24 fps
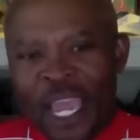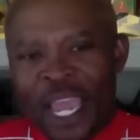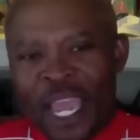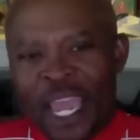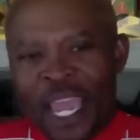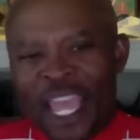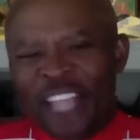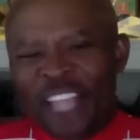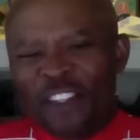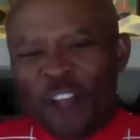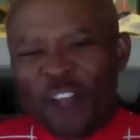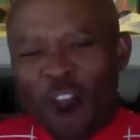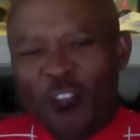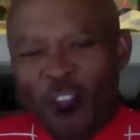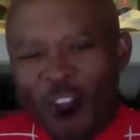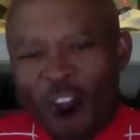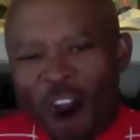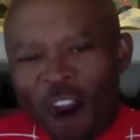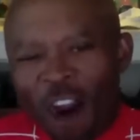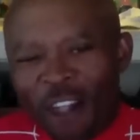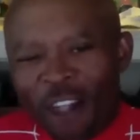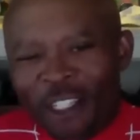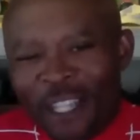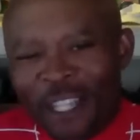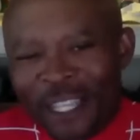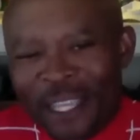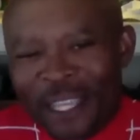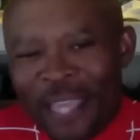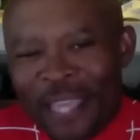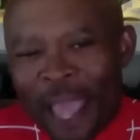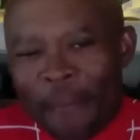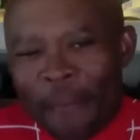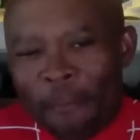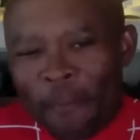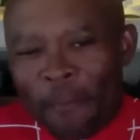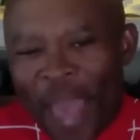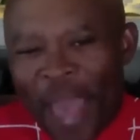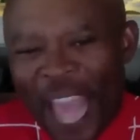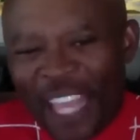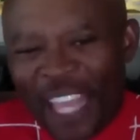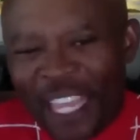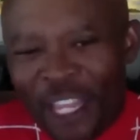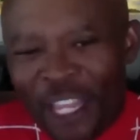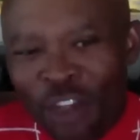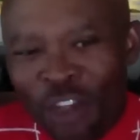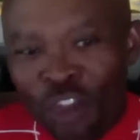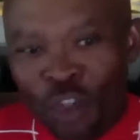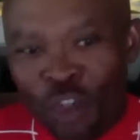it's hard to get back
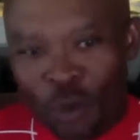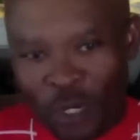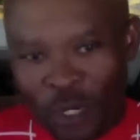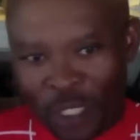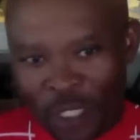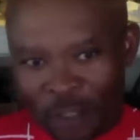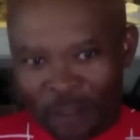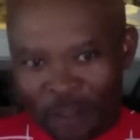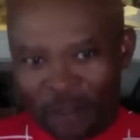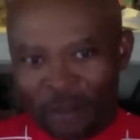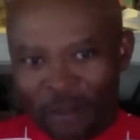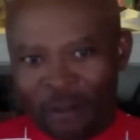into it.